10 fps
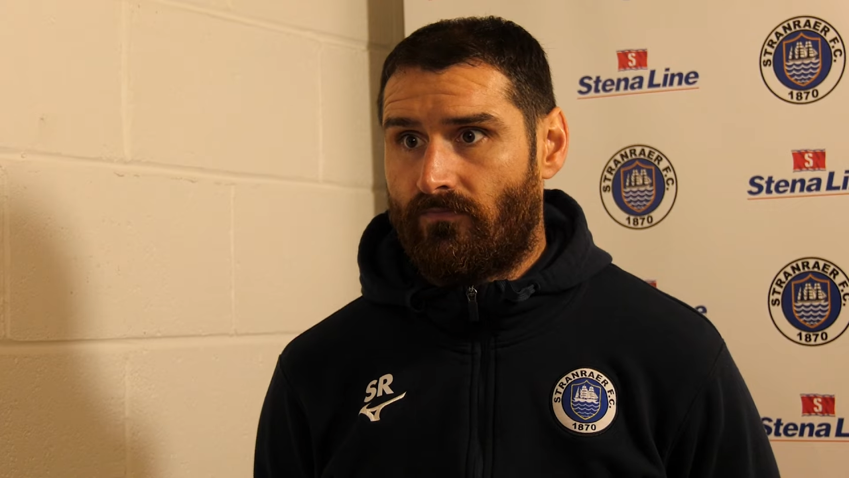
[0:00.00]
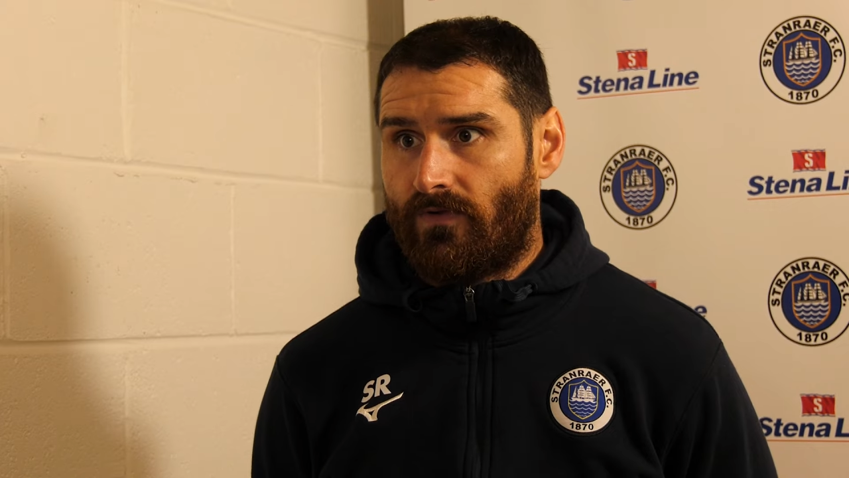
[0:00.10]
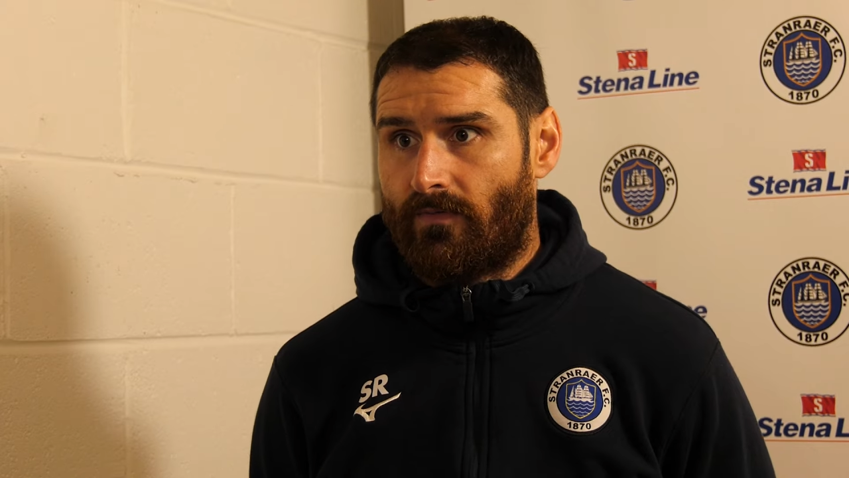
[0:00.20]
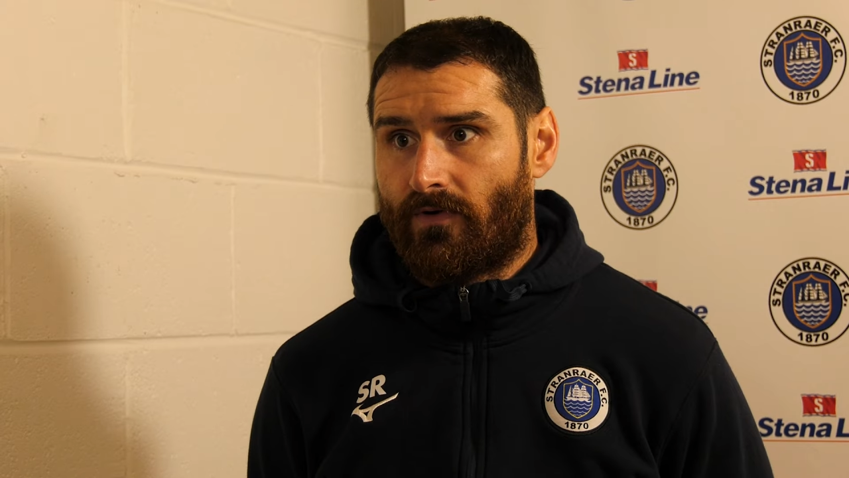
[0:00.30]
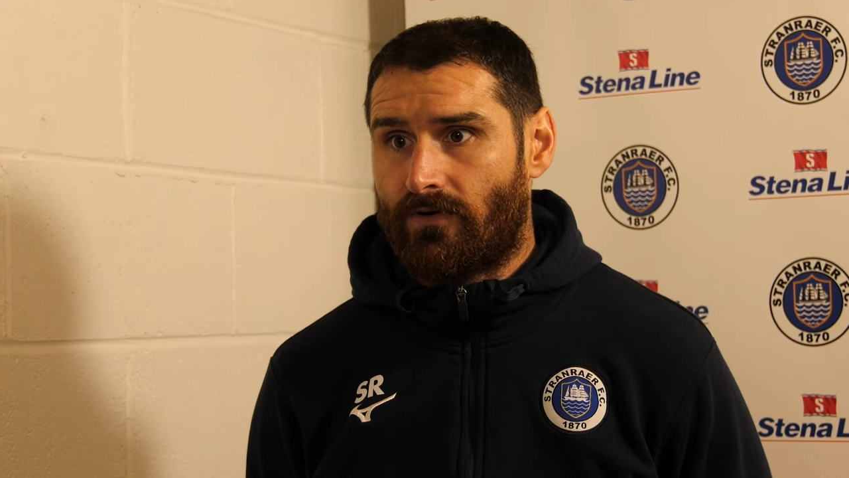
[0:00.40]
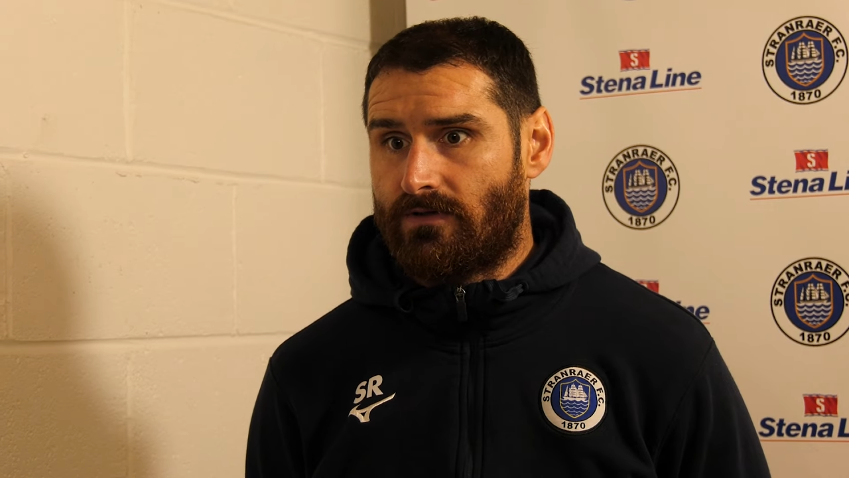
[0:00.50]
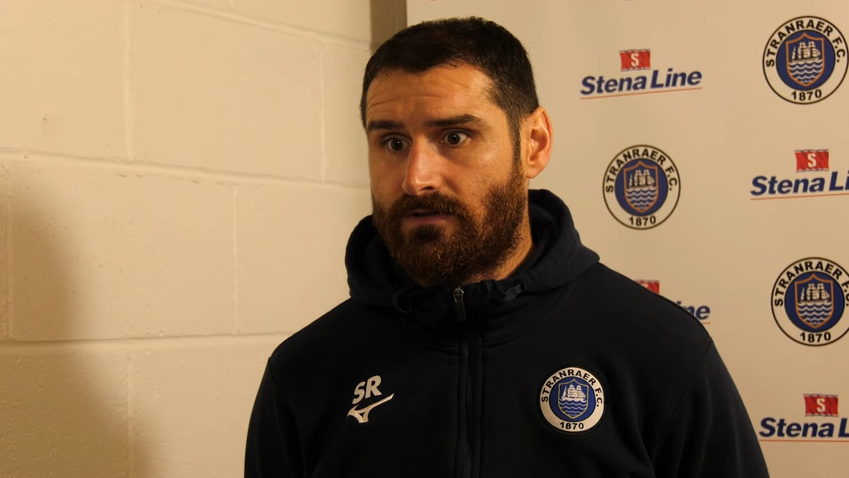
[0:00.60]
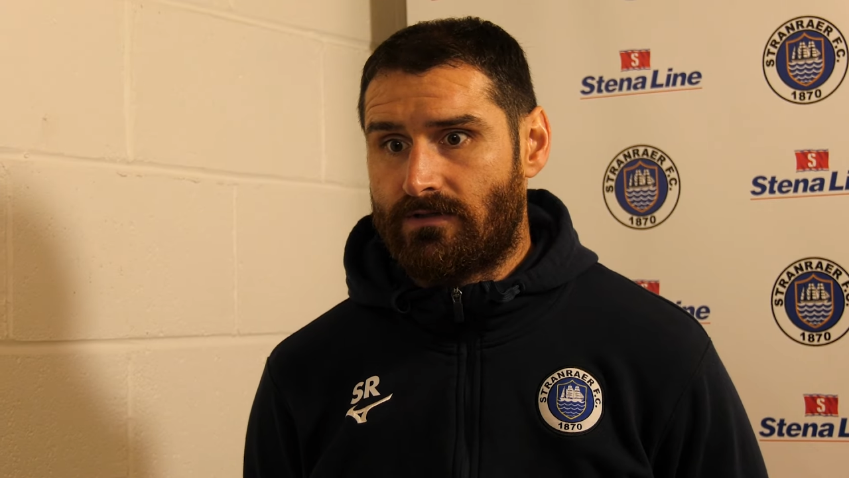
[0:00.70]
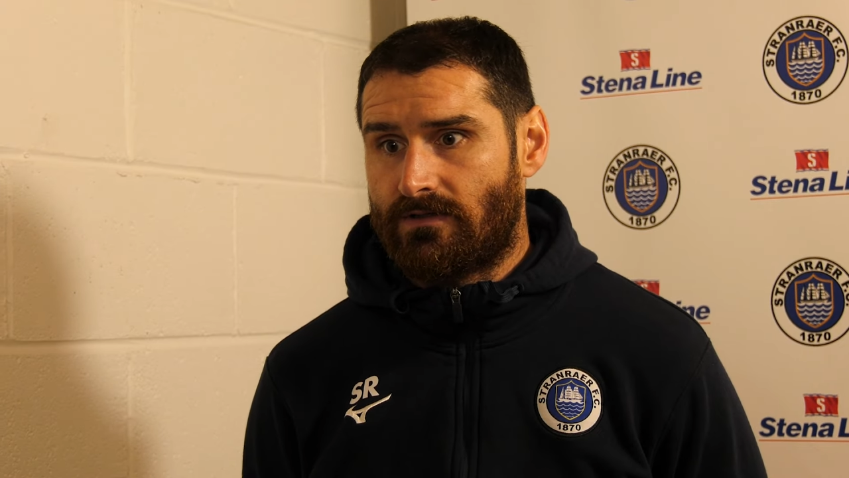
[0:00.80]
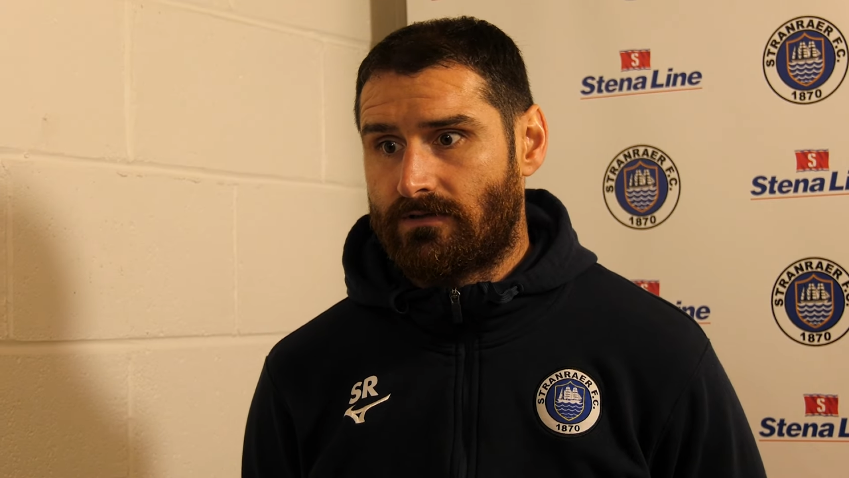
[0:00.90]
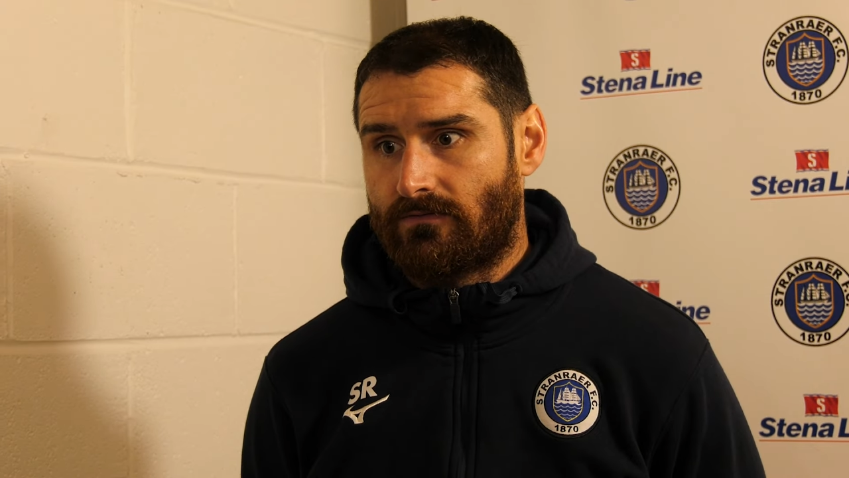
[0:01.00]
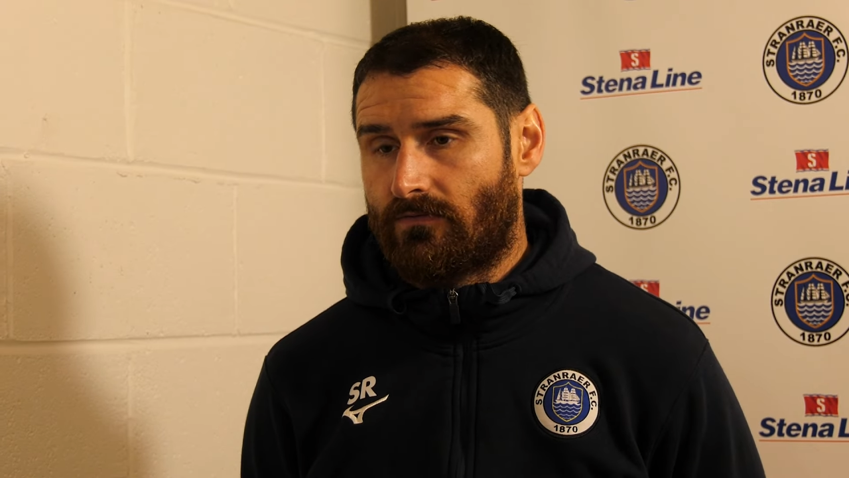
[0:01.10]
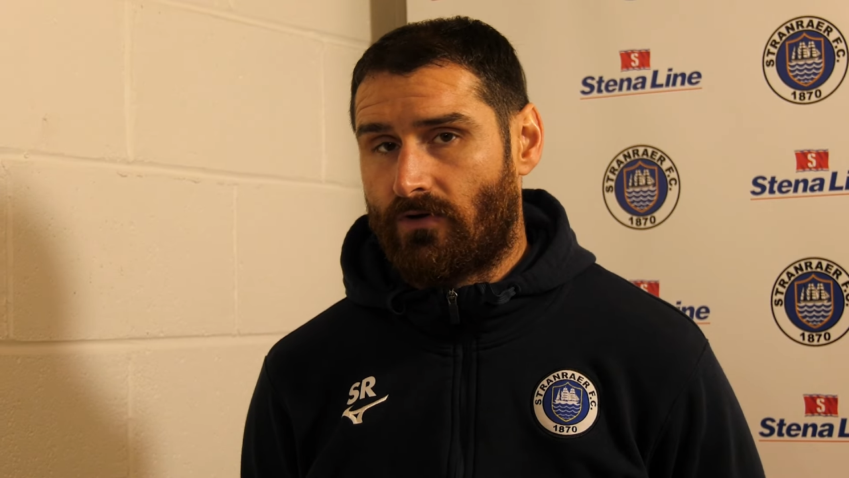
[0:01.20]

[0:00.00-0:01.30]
The boys